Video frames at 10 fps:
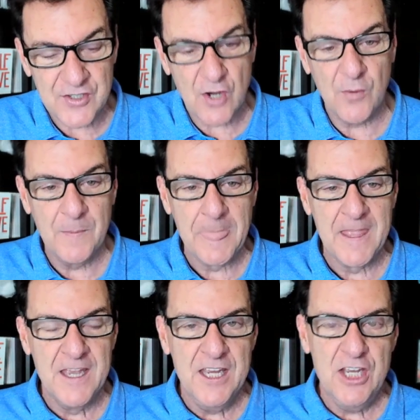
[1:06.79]
So,
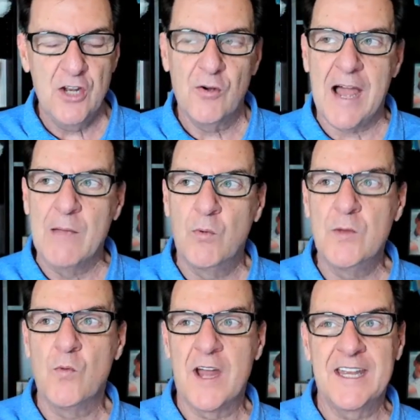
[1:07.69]
you know, I
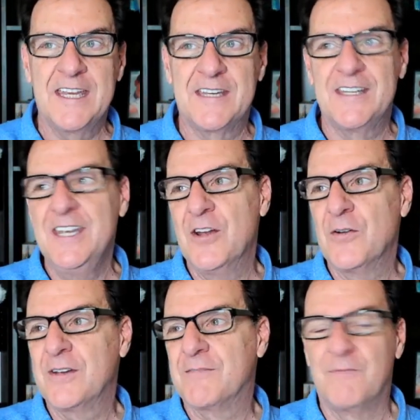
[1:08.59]
wouldn't want to, you
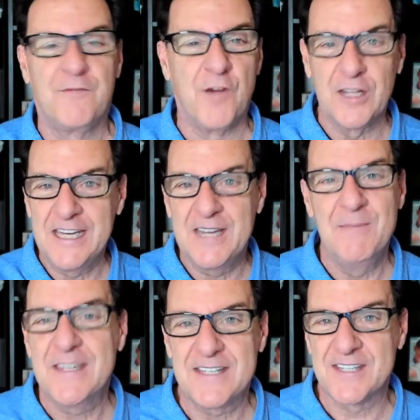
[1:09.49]
know, fully
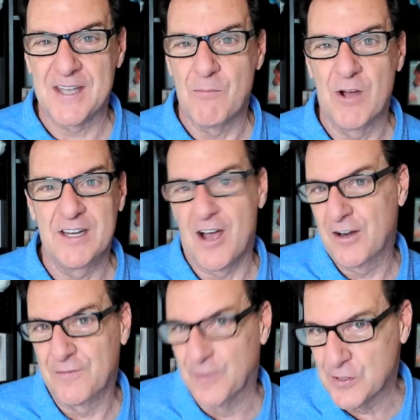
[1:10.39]
commit to someone
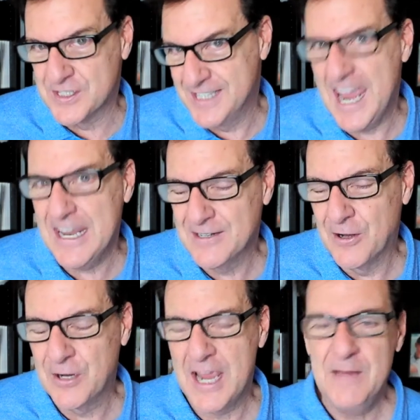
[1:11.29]
on a first date,
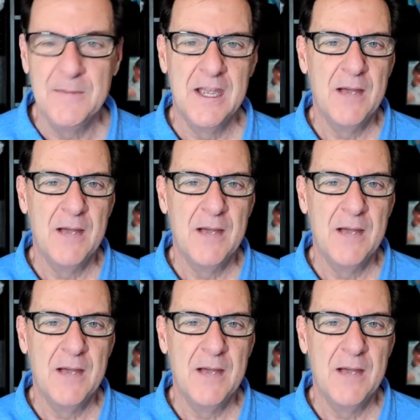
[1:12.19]
okay?